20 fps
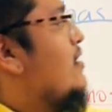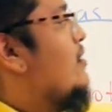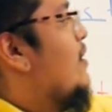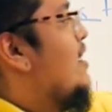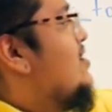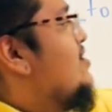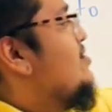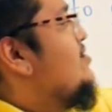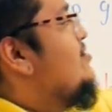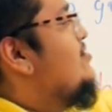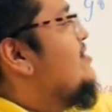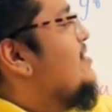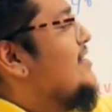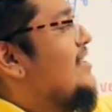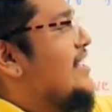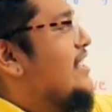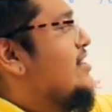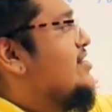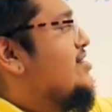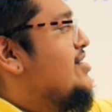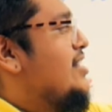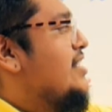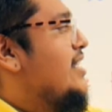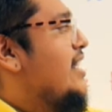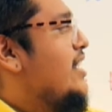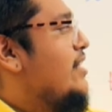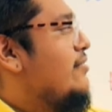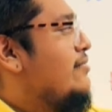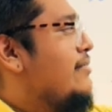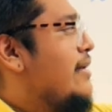questions using he, she, and
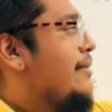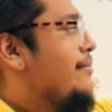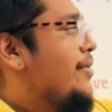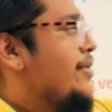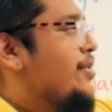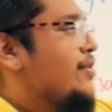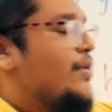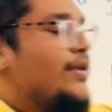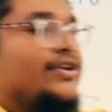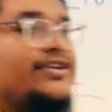it, remember, you want